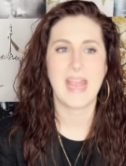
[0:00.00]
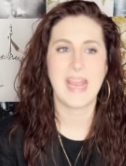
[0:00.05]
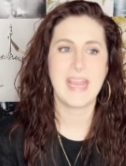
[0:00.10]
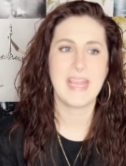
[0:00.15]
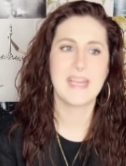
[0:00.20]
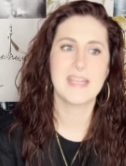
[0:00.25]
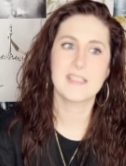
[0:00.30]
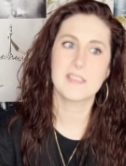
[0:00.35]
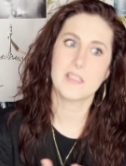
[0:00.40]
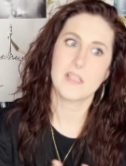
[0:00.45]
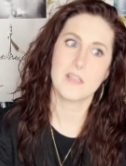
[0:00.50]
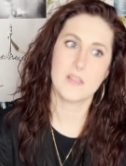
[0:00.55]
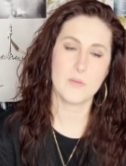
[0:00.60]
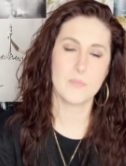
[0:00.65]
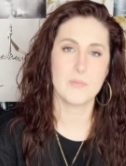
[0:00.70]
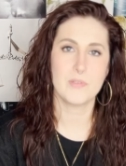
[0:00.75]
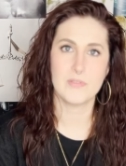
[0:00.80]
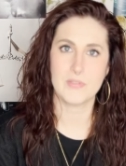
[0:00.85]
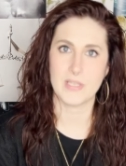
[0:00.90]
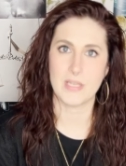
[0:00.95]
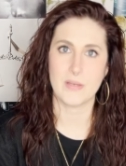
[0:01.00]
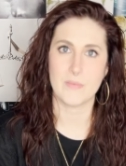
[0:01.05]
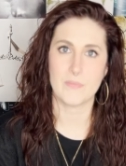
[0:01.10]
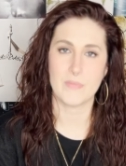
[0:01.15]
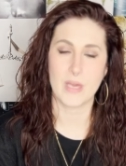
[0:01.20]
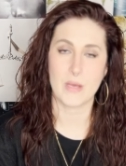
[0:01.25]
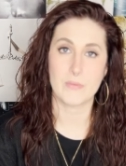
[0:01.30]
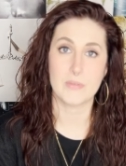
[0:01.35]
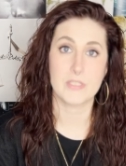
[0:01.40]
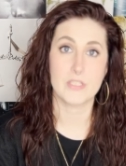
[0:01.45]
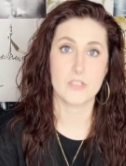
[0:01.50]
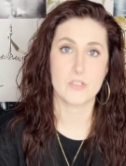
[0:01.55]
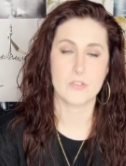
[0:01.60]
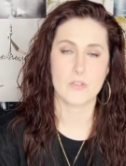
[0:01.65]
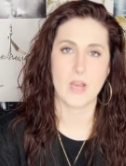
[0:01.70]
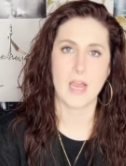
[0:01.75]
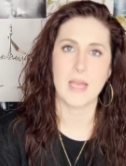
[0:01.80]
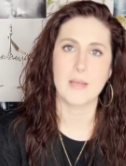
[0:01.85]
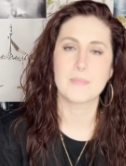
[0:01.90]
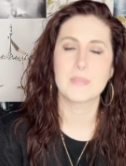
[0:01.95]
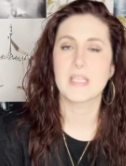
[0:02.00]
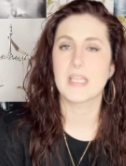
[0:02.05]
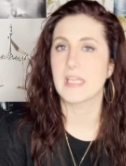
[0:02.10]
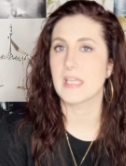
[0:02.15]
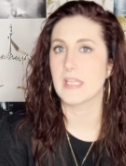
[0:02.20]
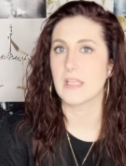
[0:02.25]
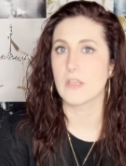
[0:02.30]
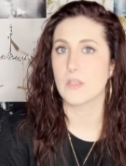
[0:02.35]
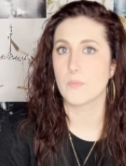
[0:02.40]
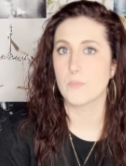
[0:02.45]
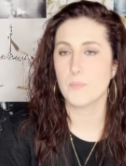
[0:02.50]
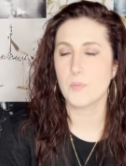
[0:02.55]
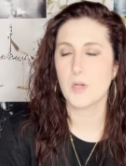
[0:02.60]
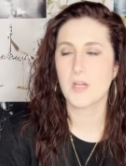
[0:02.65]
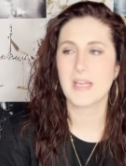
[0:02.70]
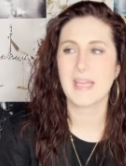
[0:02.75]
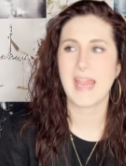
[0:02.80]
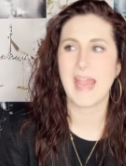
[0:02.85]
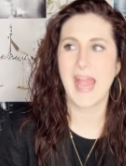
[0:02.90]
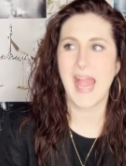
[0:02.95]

and the museum that was described in the book,